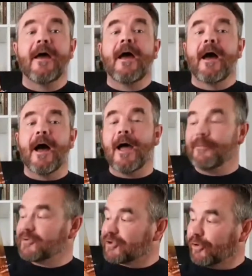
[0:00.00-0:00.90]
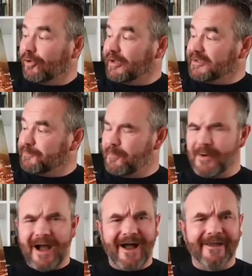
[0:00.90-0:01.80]
And score is
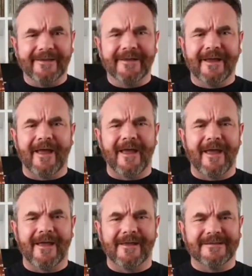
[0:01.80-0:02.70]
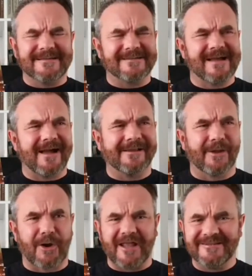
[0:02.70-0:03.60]
by Dactar
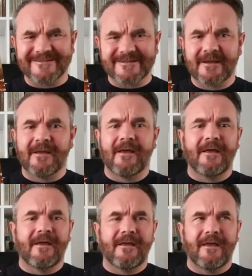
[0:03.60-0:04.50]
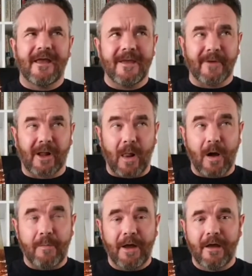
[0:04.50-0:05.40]
Lorenz, Herman
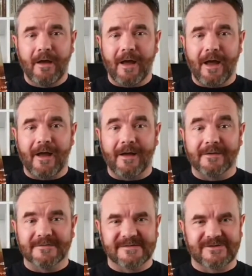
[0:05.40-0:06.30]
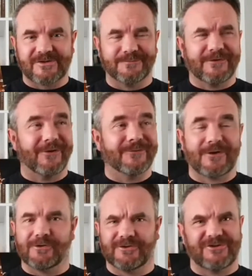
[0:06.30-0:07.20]
Klopp, and some dude
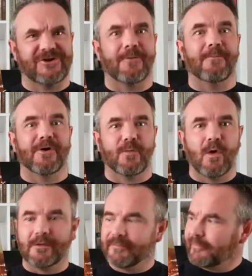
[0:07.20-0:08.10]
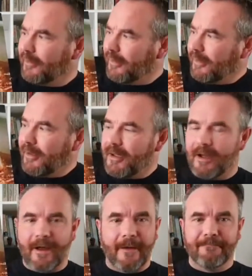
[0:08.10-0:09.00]
called John Boy Walton.
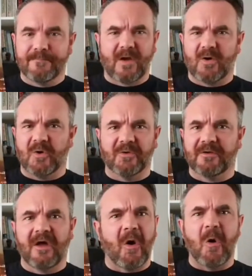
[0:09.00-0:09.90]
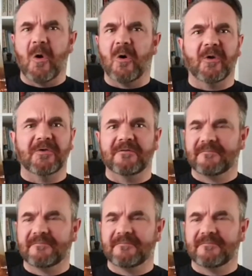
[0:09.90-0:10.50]
Haunting.